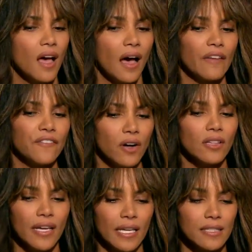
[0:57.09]
I felt
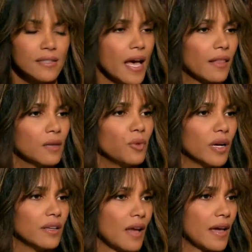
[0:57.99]
like exactly
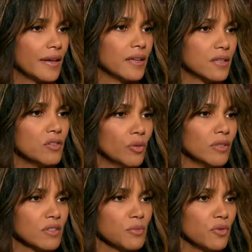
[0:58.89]
what I get to do in
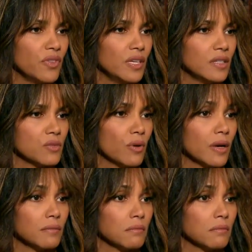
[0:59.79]
this movie is what